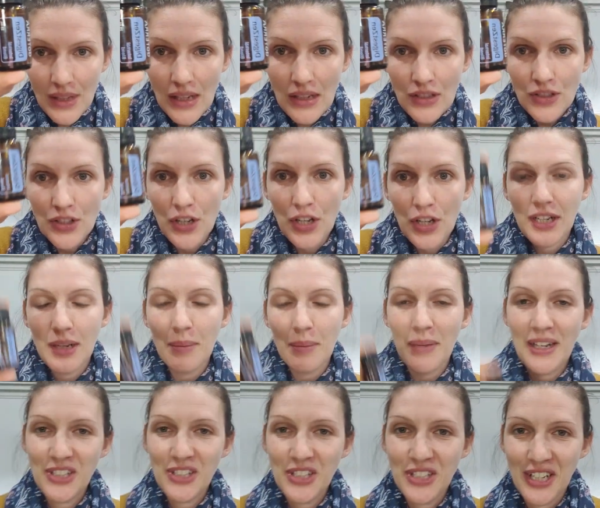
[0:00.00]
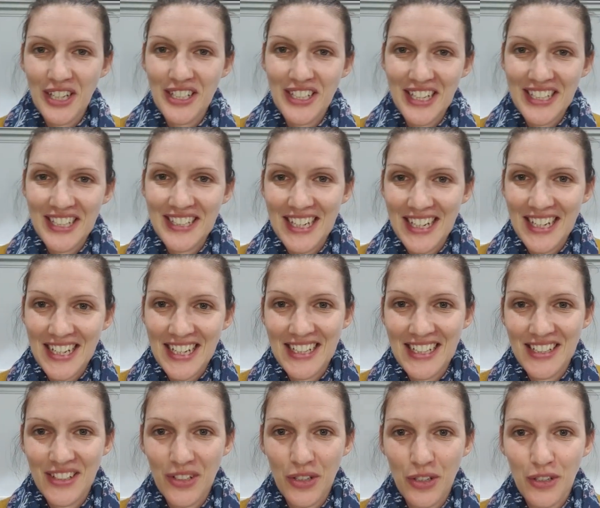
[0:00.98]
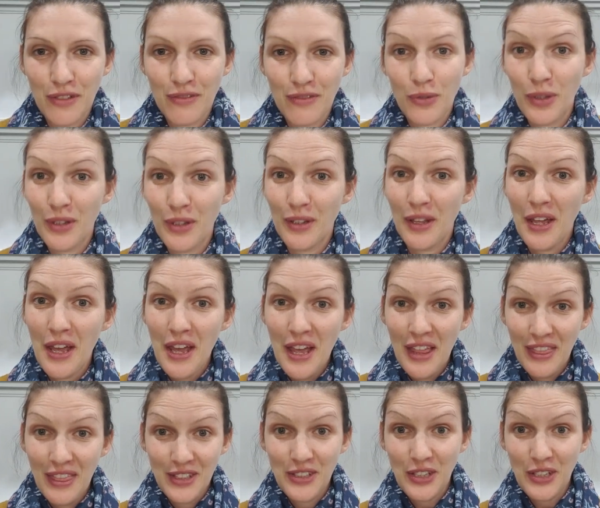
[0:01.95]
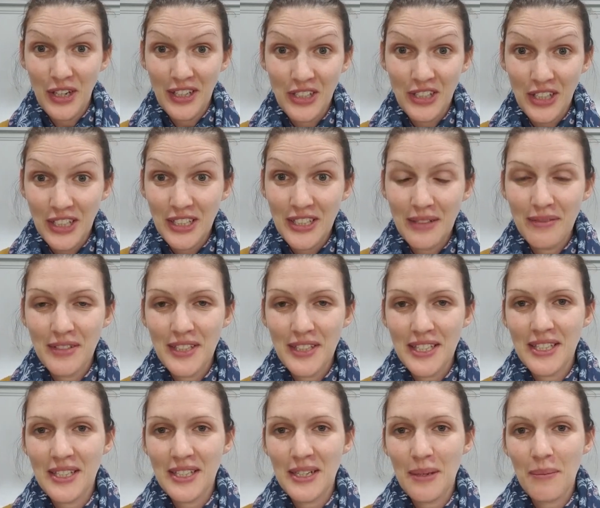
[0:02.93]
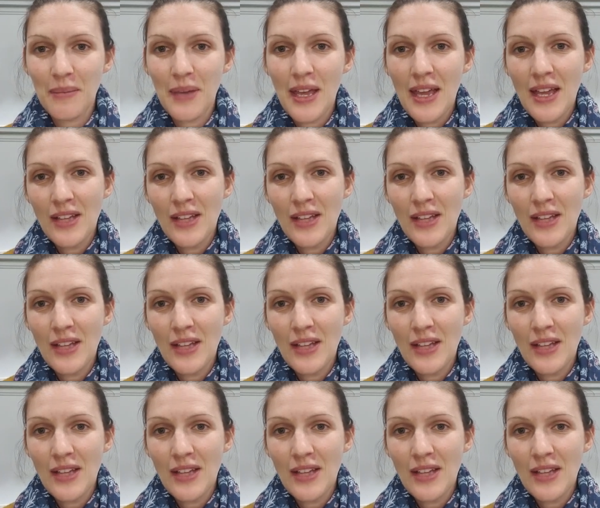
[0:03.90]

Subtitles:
So you can imagine DigestZen is good for the digestive system.